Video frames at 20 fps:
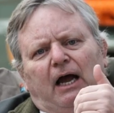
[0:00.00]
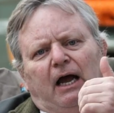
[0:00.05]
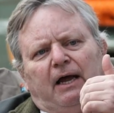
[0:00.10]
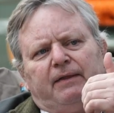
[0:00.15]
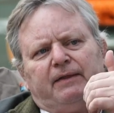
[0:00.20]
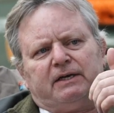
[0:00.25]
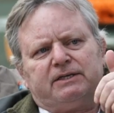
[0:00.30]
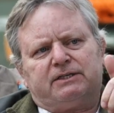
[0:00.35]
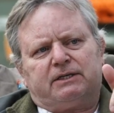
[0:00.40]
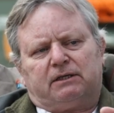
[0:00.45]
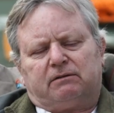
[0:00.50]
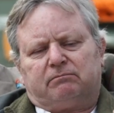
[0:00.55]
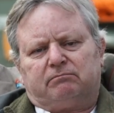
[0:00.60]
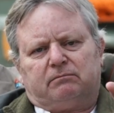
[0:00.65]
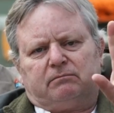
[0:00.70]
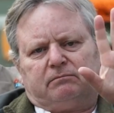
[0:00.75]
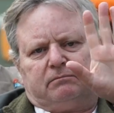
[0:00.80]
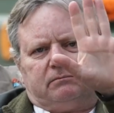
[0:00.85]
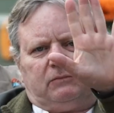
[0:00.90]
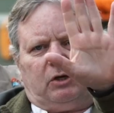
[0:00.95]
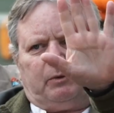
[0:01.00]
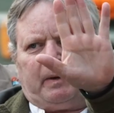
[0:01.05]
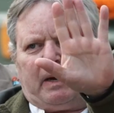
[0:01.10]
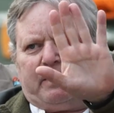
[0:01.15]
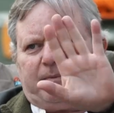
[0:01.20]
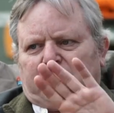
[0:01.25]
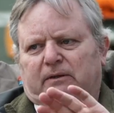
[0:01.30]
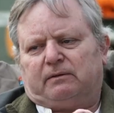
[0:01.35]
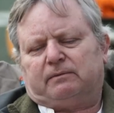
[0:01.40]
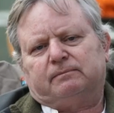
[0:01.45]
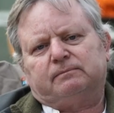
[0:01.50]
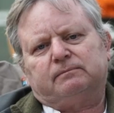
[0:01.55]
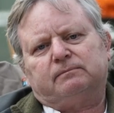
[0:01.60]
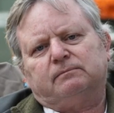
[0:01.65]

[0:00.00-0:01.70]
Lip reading: And they said, no payment.